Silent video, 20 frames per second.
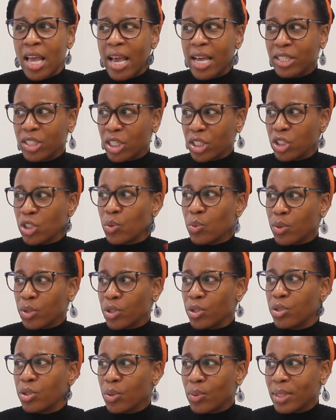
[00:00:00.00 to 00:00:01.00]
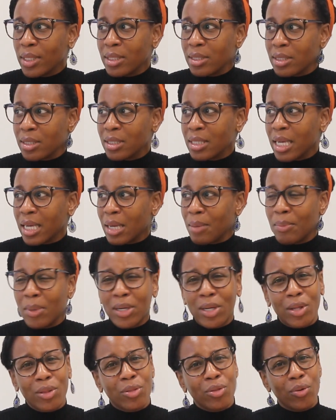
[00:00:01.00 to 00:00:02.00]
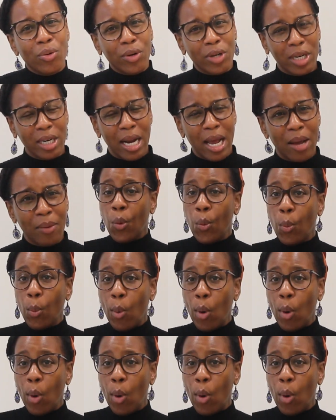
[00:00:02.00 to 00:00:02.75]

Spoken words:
essentially what you're doing is just taking money and throwing it out.